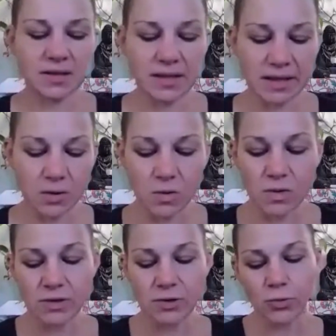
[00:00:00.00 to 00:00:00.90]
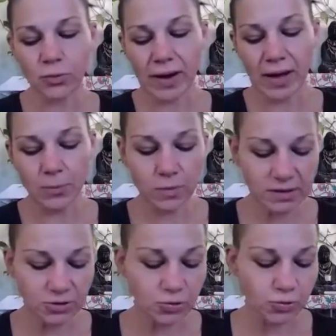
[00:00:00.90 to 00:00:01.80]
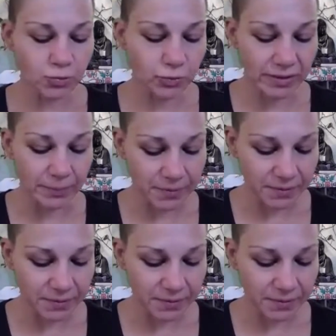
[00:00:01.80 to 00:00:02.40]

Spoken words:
like, holy crap, what a trip